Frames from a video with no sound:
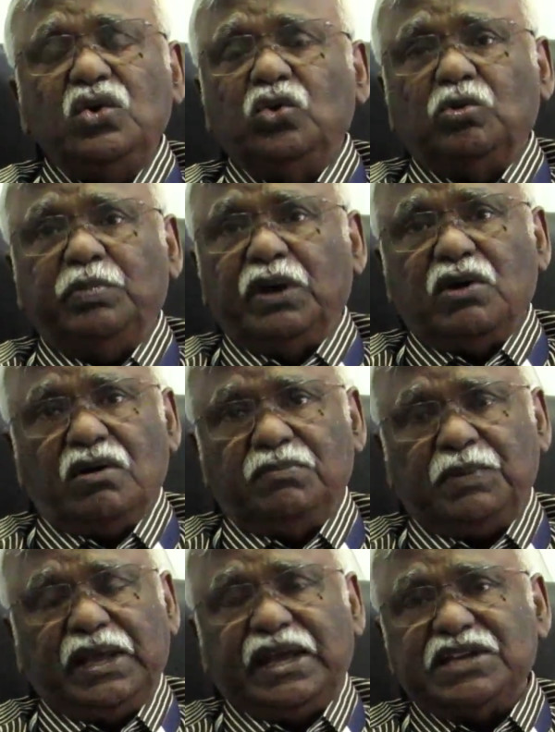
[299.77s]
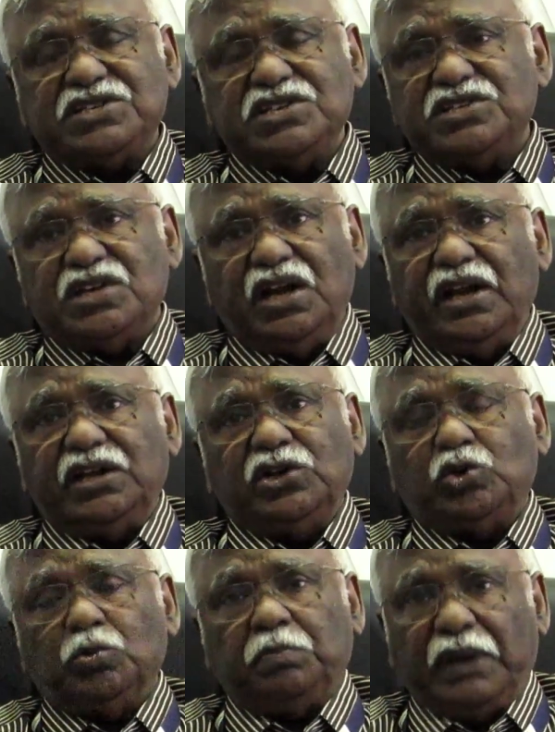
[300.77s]
would be complications
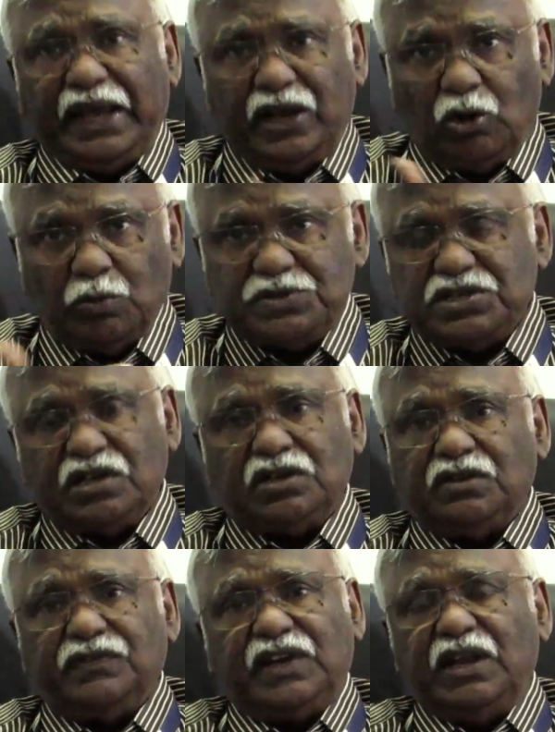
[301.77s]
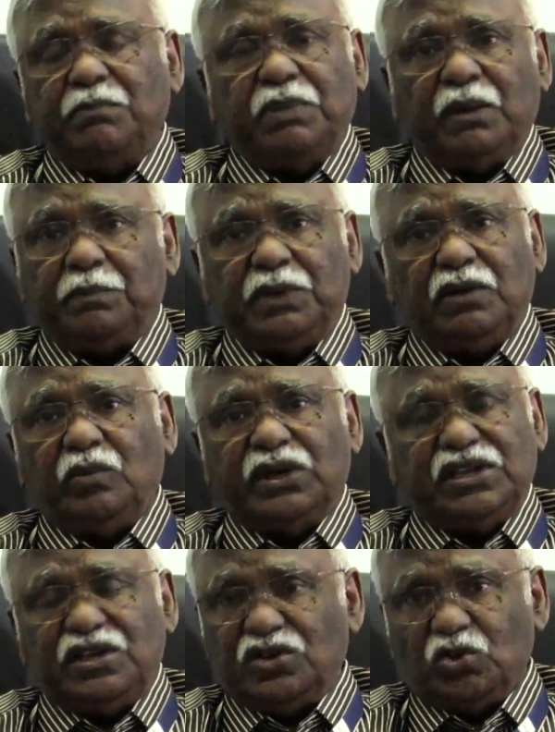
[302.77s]
related to plain obstructive sleep apnea
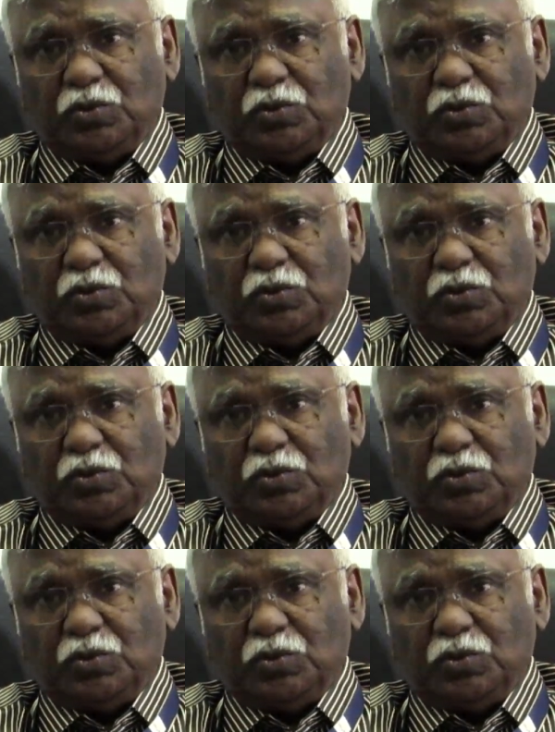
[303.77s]
where there is